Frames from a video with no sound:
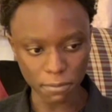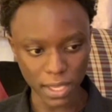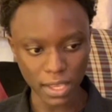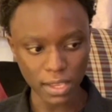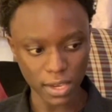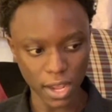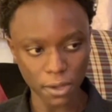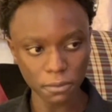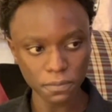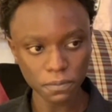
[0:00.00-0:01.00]
be,
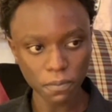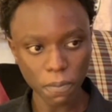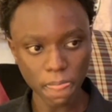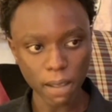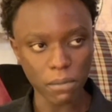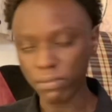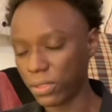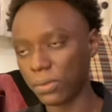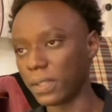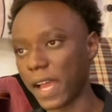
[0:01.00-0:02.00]
moving
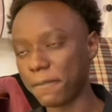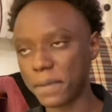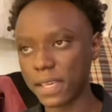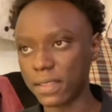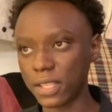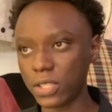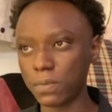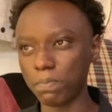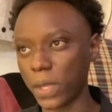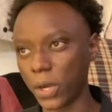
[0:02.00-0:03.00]
through life being this
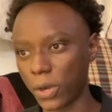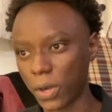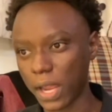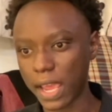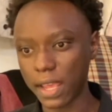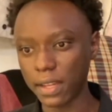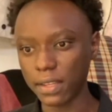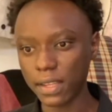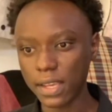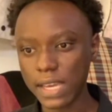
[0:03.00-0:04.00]
bitter and
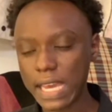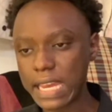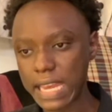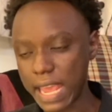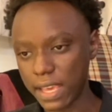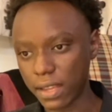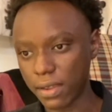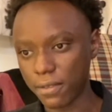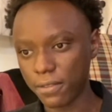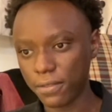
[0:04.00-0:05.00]

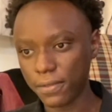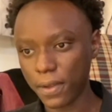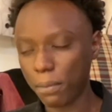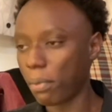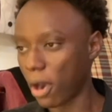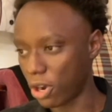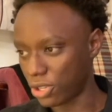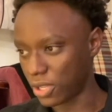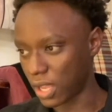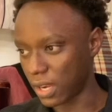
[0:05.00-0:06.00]
negative
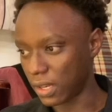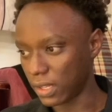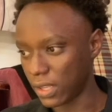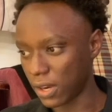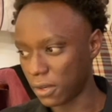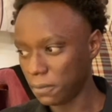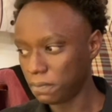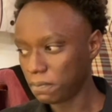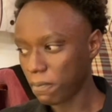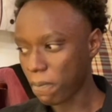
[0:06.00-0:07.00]
person,
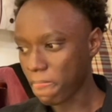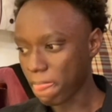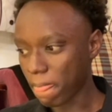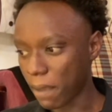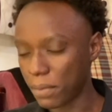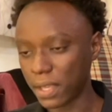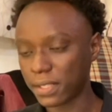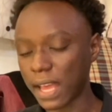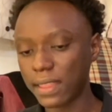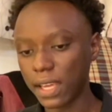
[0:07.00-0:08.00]

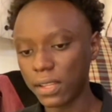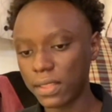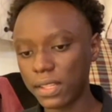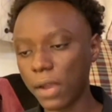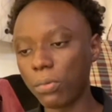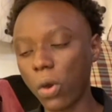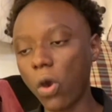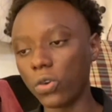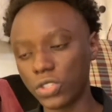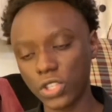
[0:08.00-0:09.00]
because at the end of the day, we're
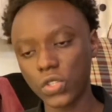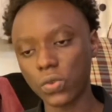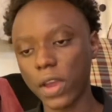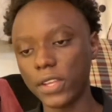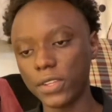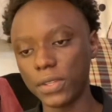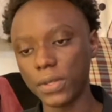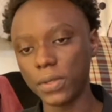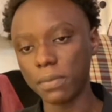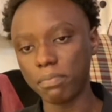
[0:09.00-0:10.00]
all just trying to
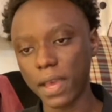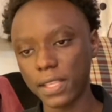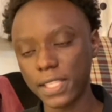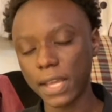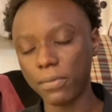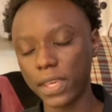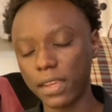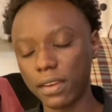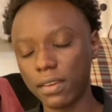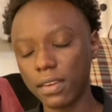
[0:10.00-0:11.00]
do the best that we
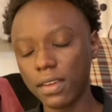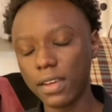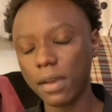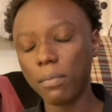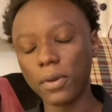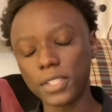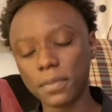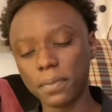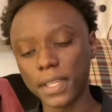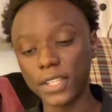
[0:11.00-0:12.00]
can
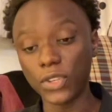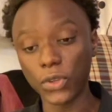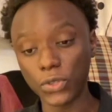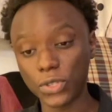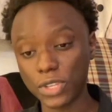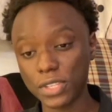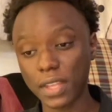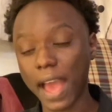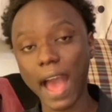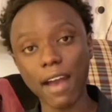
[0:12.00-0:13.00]
possibly do to just
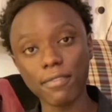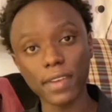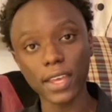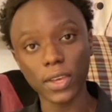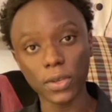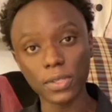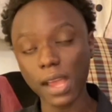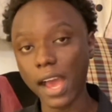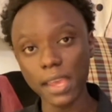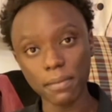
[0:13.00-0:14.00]
have a good
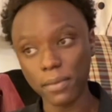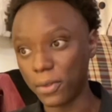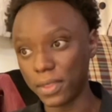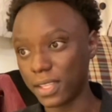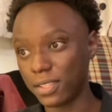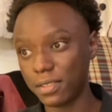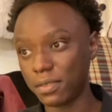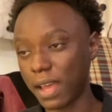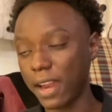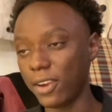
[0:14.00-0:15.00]
time on this,
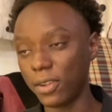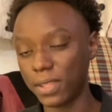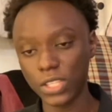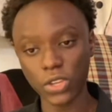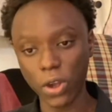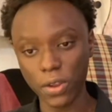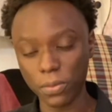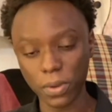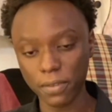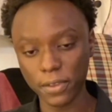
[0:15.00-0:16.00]
I don't know, this earth,
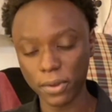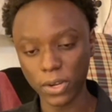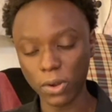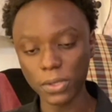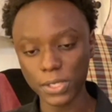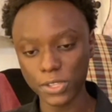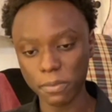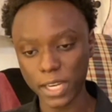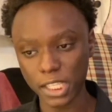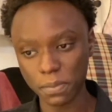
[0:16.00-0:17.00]
whatever you want to call this
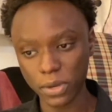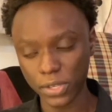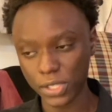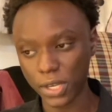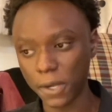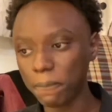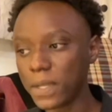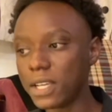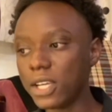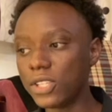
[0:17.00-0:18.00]
human experience,
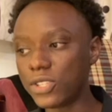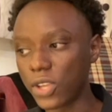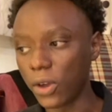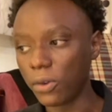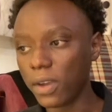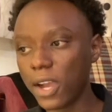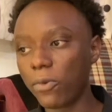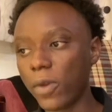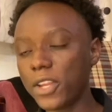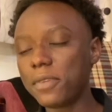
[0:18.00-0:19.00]
so
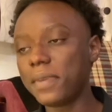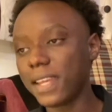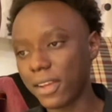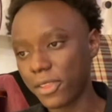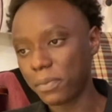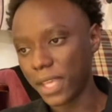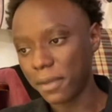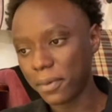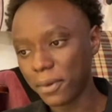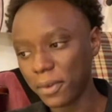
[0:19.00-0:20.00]
when you meet other
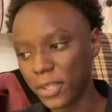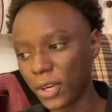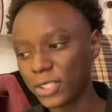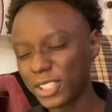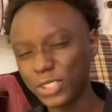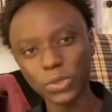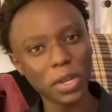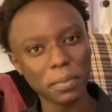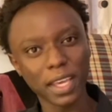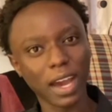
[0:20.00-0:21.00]
people, just try
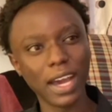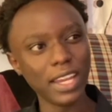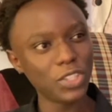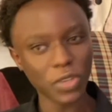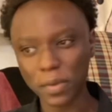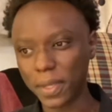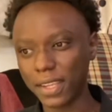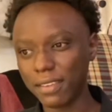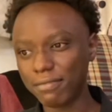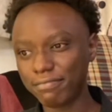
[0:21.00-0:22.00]
to be kind, try to be